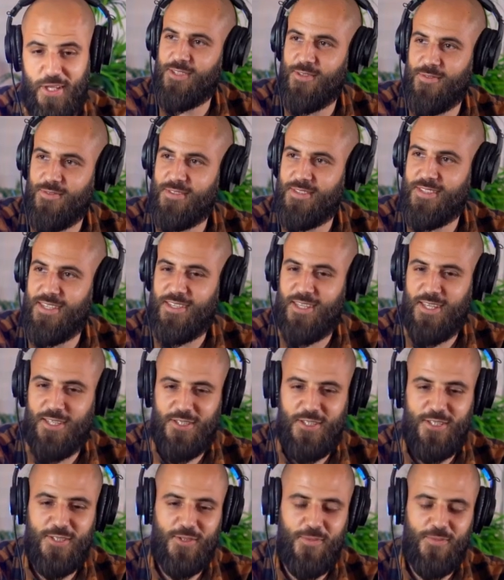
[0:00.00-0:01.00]
True.
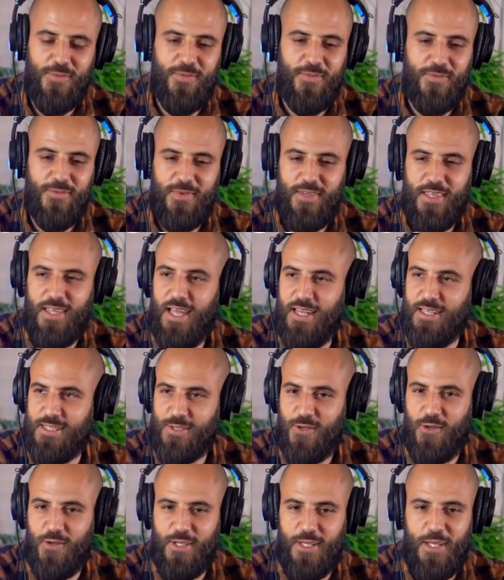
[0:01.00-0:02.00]
Convenience often
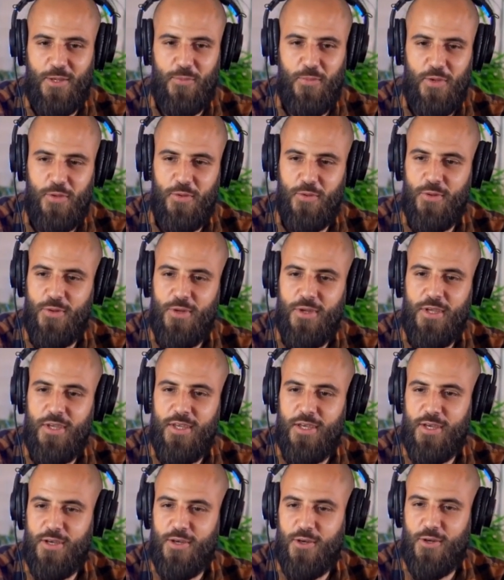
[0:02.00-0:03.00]
comes with a price
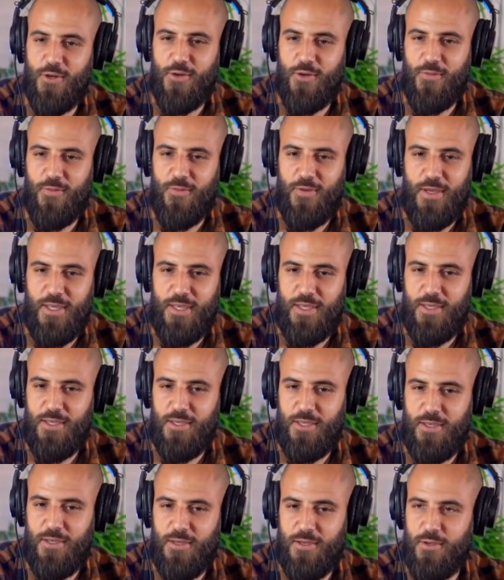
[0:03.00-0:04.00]
tag. It often
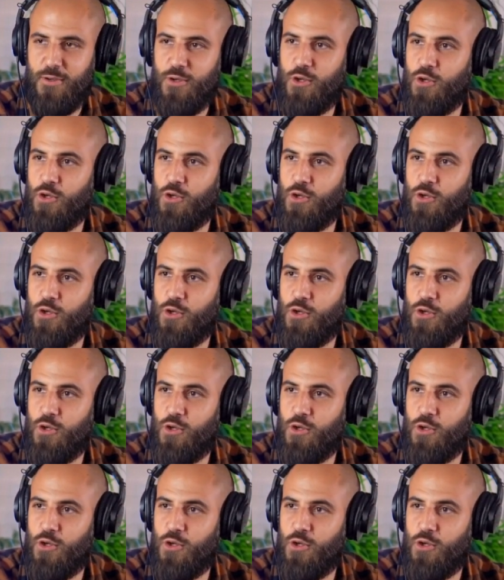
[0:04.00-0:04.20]
does.